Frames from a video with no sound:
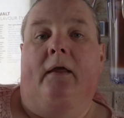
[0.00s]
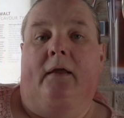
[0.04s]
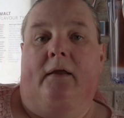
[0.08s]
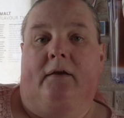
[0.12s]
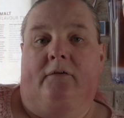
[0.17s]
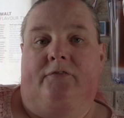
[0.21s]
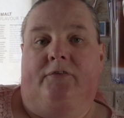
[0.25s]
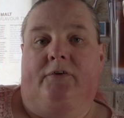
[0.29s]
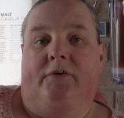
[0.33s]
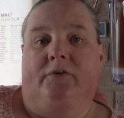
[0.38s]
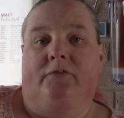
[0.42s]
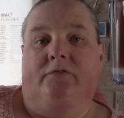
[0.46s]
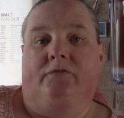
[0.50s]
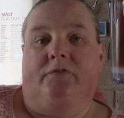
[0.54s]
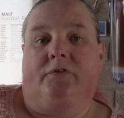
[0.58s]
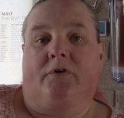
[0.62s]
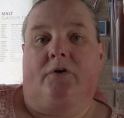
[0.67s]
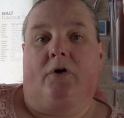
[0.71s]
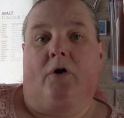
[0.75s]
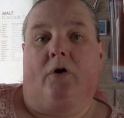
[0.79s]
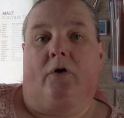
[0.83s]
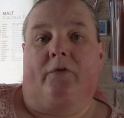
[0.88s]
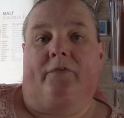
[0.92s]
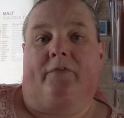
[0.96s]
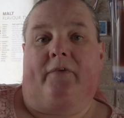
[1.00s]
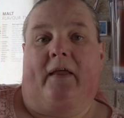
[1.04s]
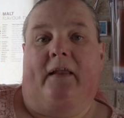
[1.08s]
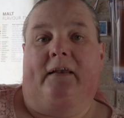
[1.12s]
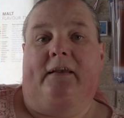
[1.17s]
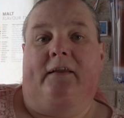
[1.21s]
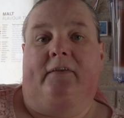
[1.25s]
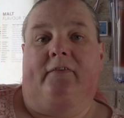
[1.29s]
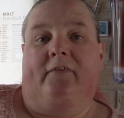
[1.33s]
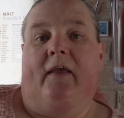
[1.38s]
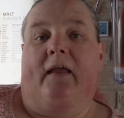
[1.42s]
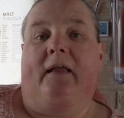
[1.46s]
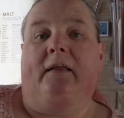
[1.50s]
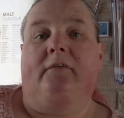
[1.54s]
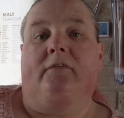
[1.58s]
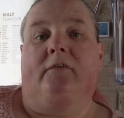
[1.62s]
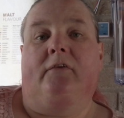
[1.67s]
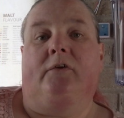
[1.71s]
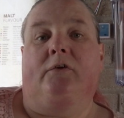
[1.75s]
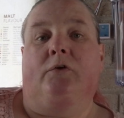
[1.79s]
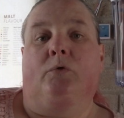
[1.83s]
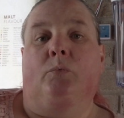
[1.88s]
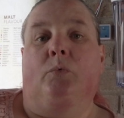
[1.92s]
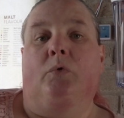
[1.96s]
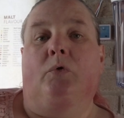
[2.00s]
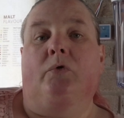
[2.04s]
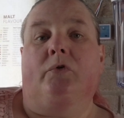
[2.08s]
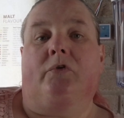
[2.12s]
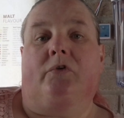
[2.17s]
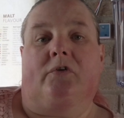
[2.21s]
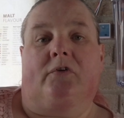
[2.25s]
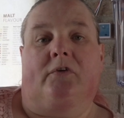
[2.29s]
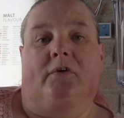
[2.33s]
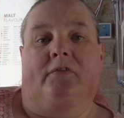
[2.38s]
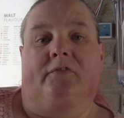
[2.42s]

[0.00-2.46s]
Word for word: If you've got any taint in your water,